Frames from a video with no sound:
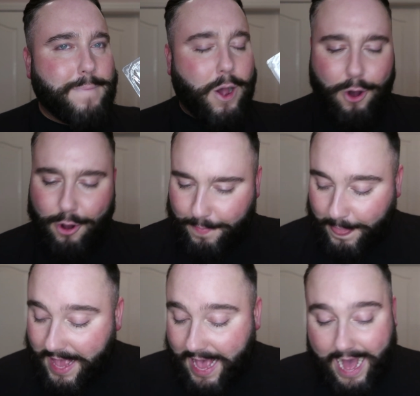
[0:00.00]
Oh,
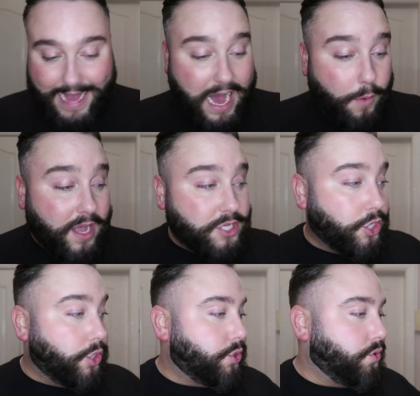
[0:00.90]
I can't wait to
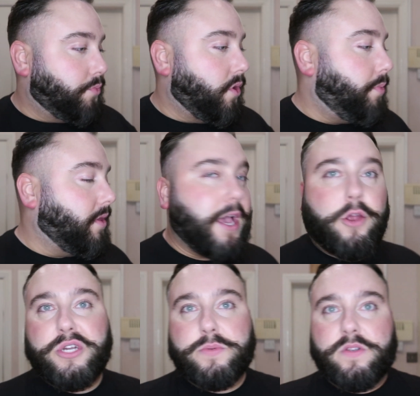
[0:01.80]
go and do the proper
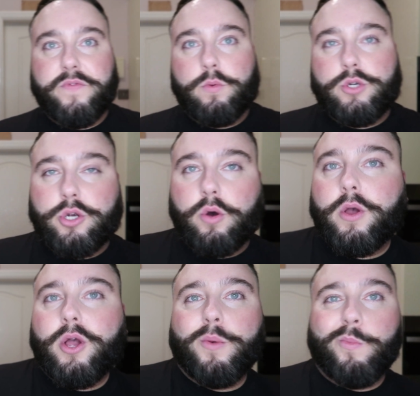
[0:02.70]
like Christmas food shop,
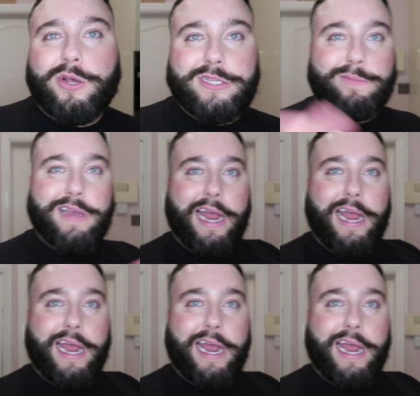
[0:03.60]
because I'm